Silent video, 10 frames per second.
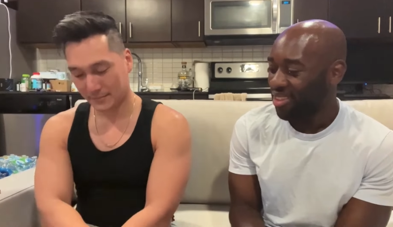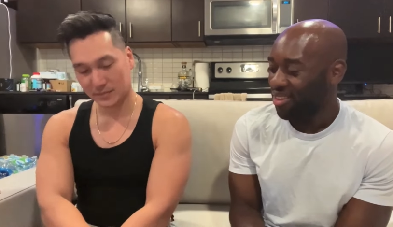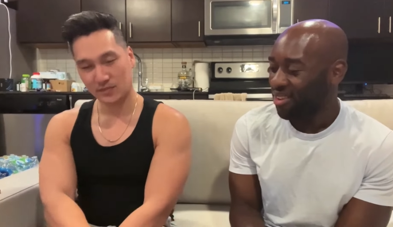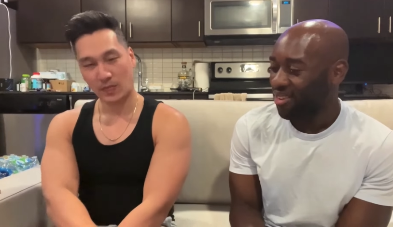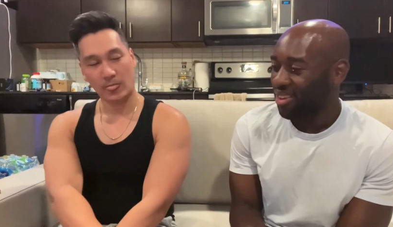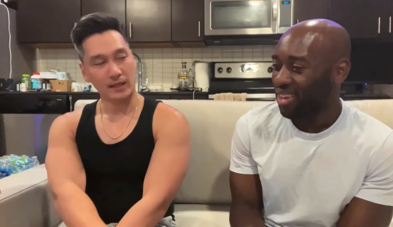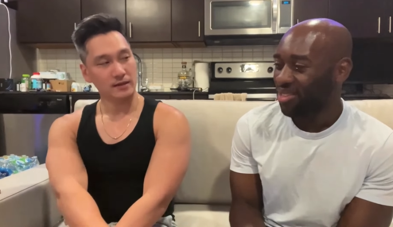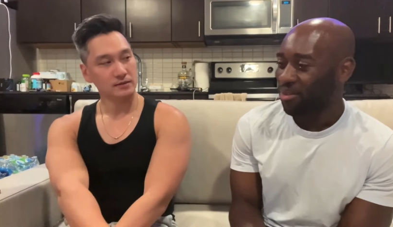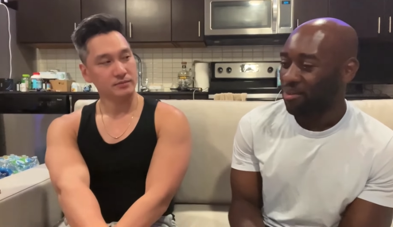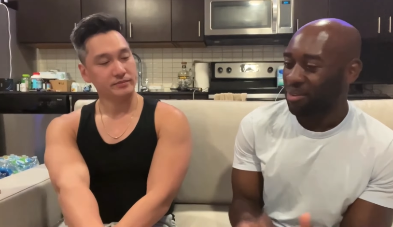Speaker 1: You get to
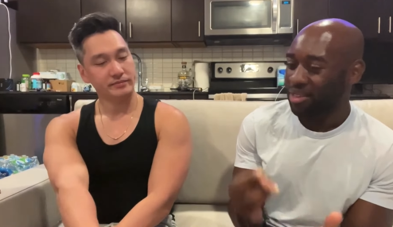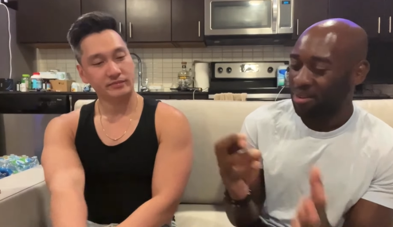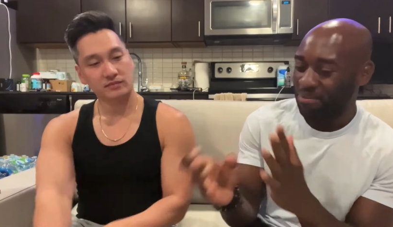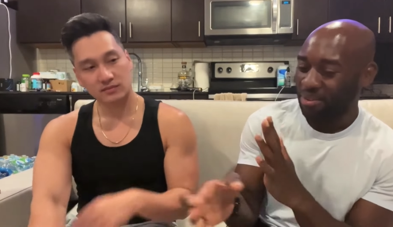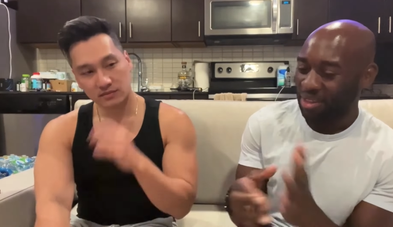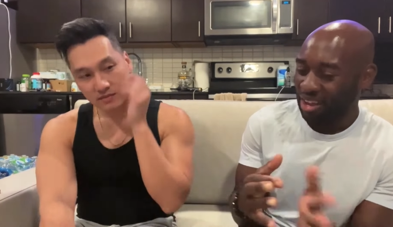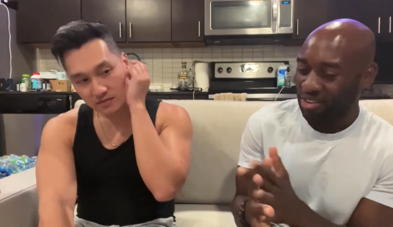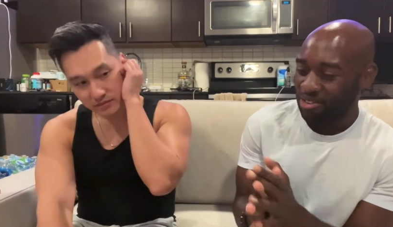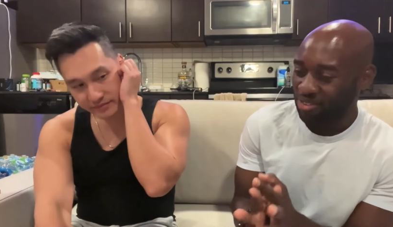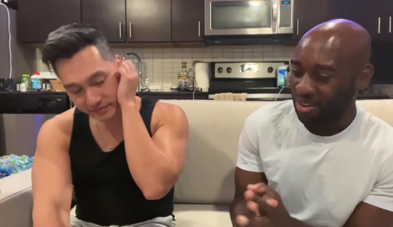really feel the
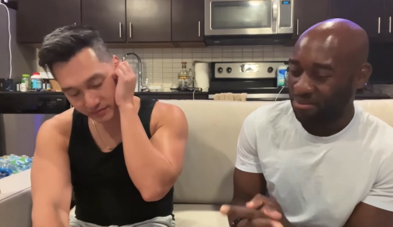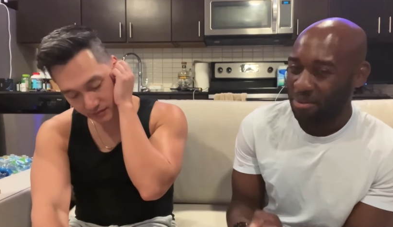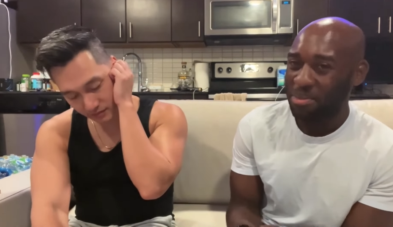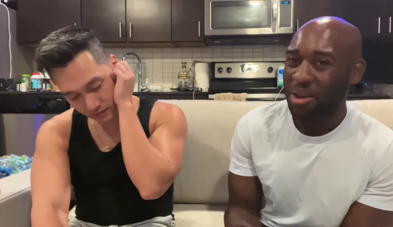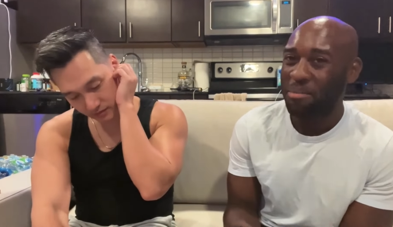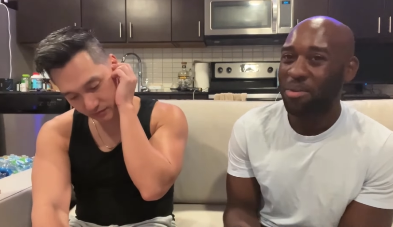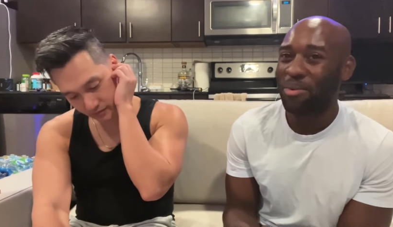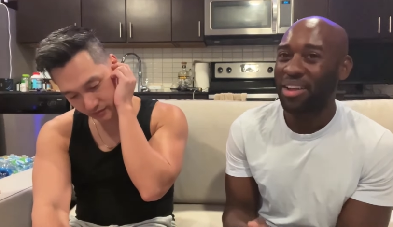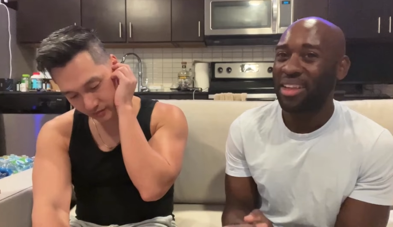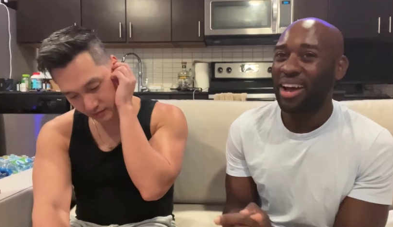energy from them and
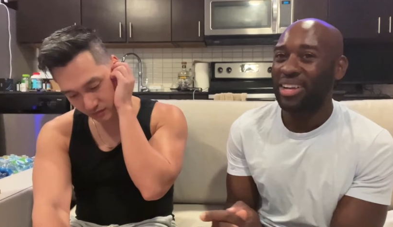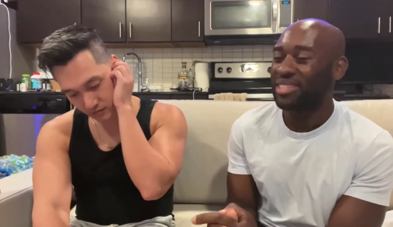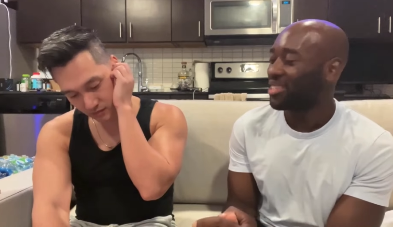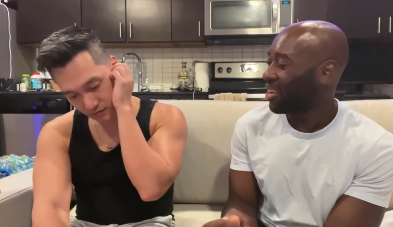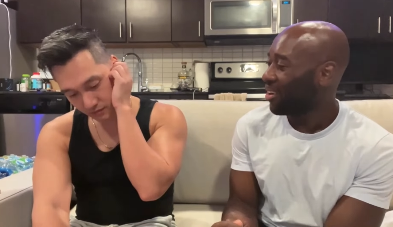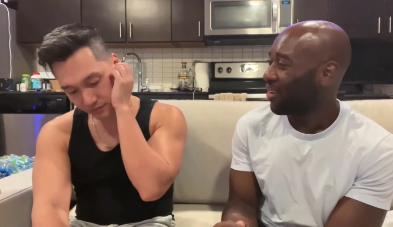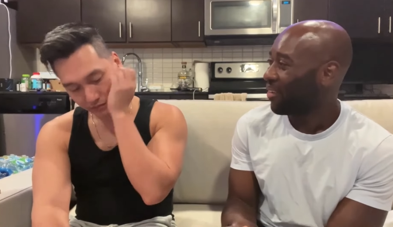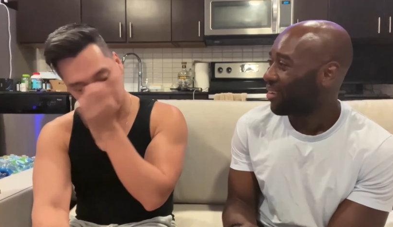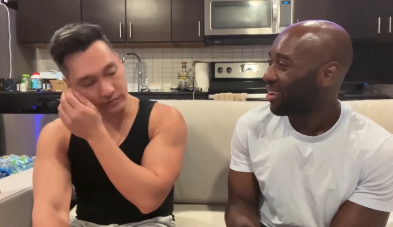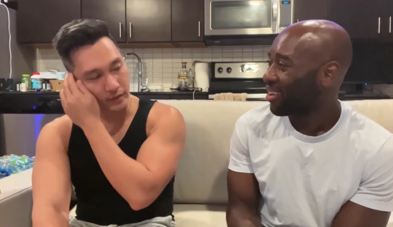whatnot, so...
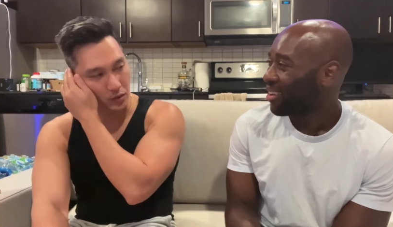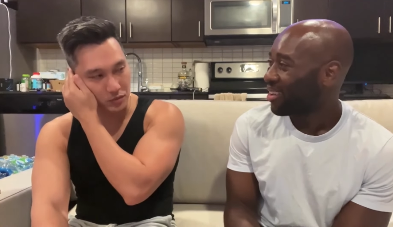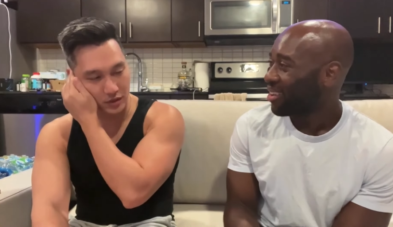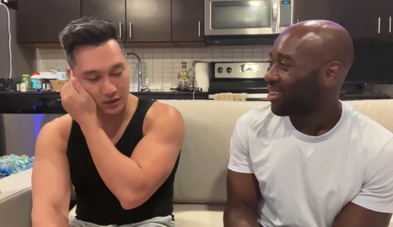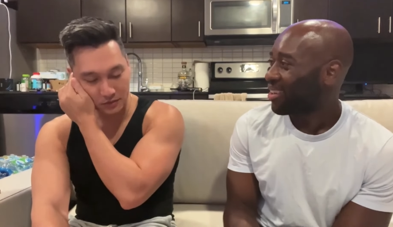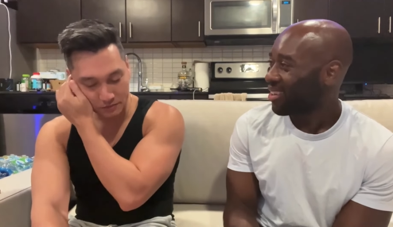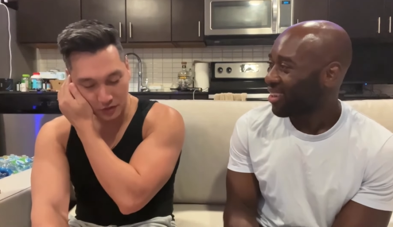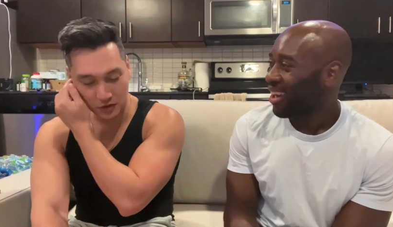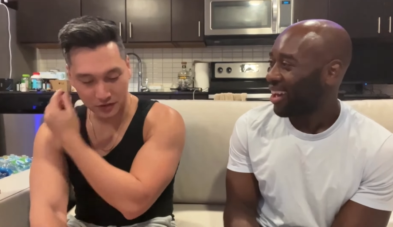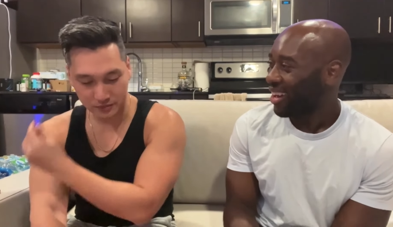Okay.
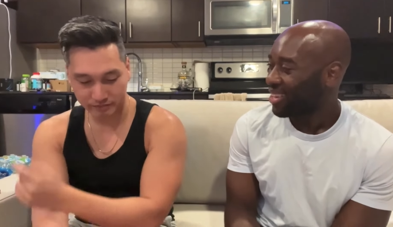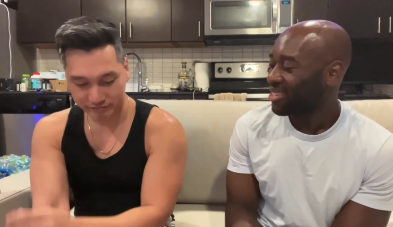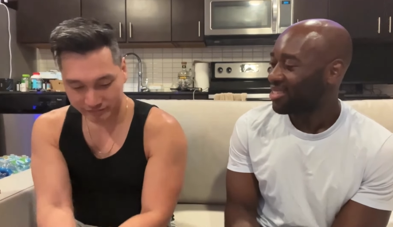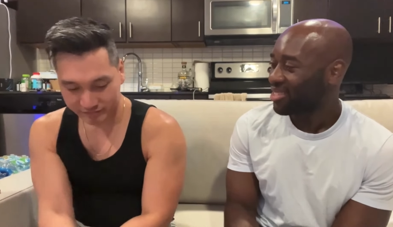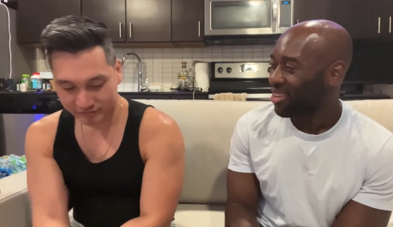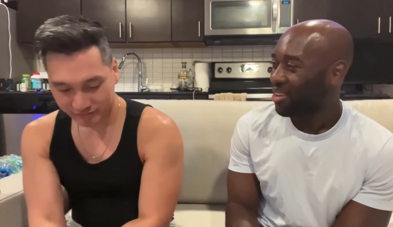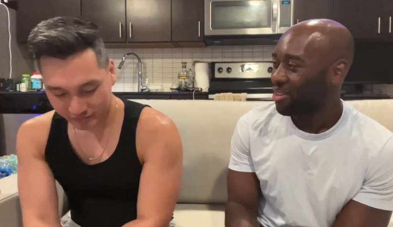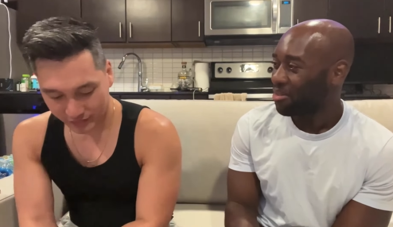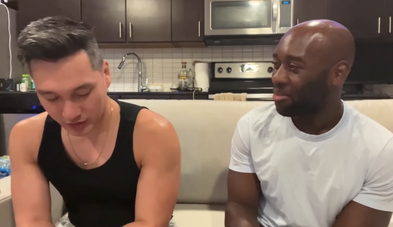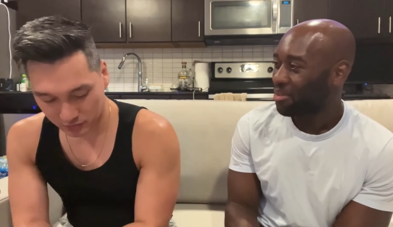Yeah.
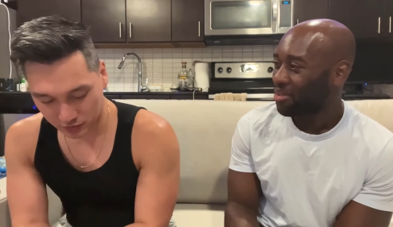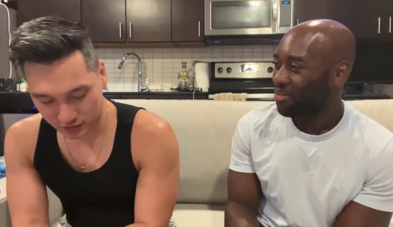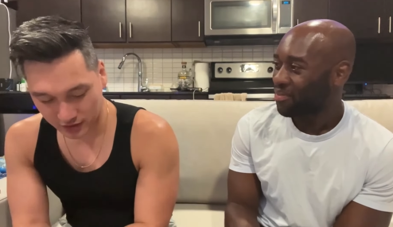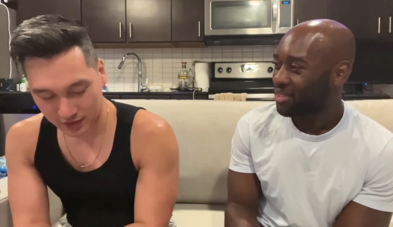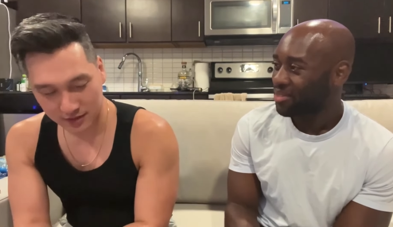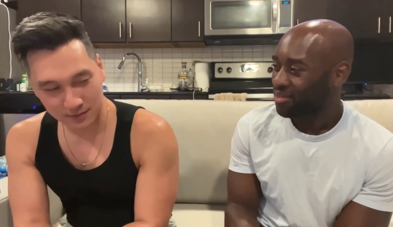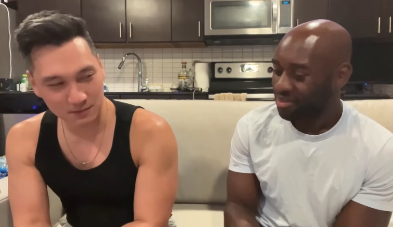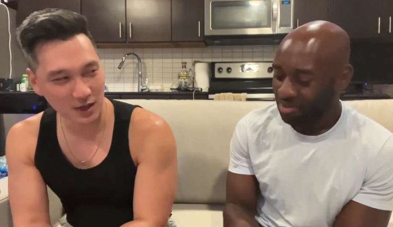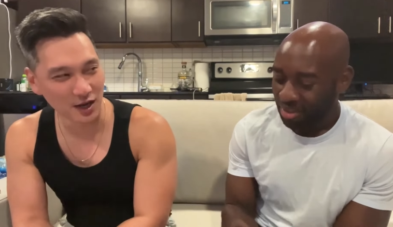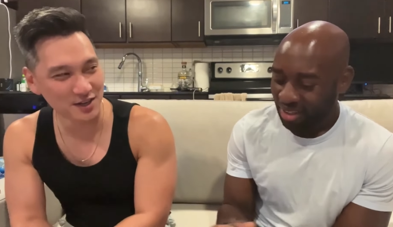So we'll see.
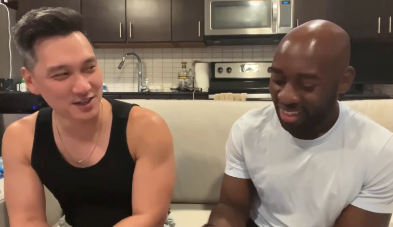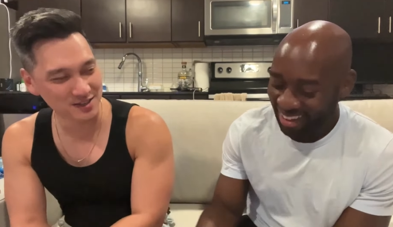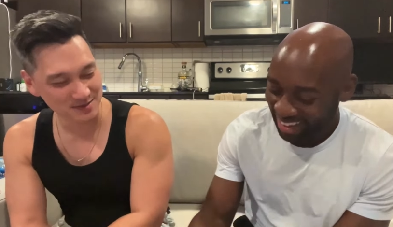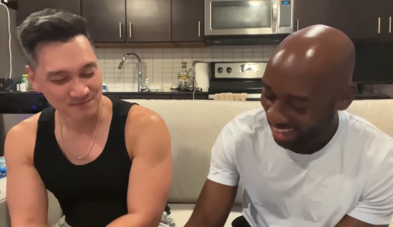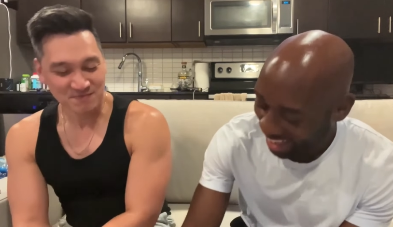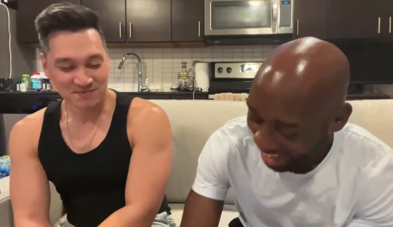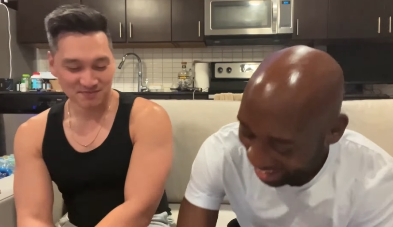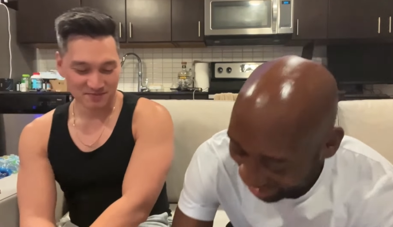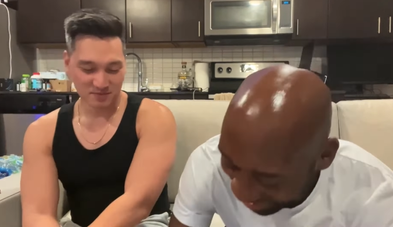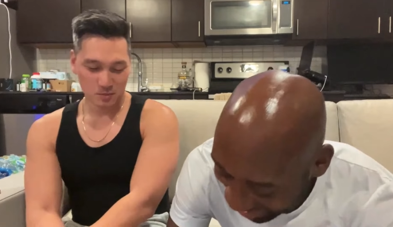
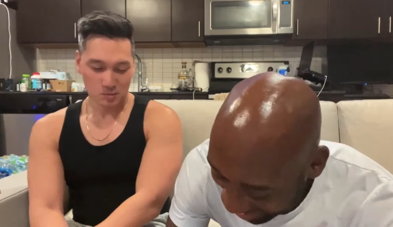Okay.